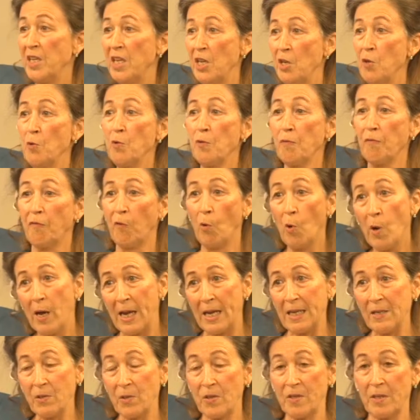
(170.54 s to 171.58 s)
the youth
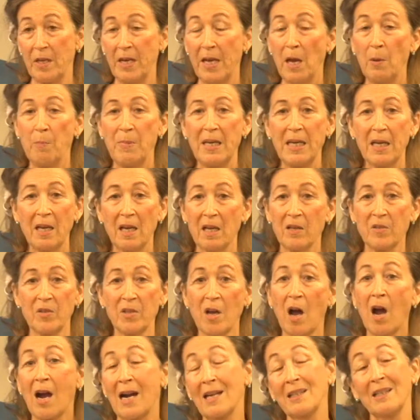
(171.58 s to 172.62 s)
voice because
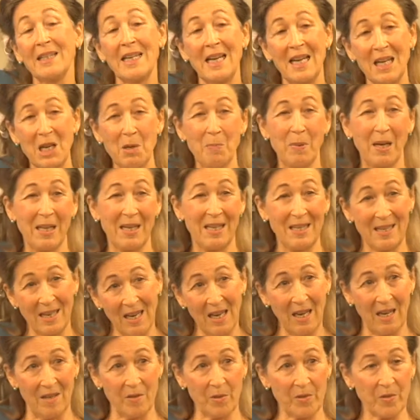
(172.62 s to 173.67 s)
hardly anybody
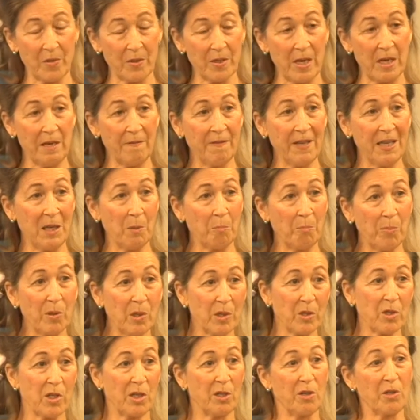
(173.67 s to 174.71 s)
does. Even in
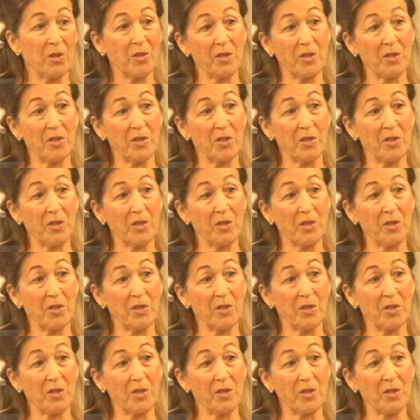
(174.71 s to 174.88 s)
books that are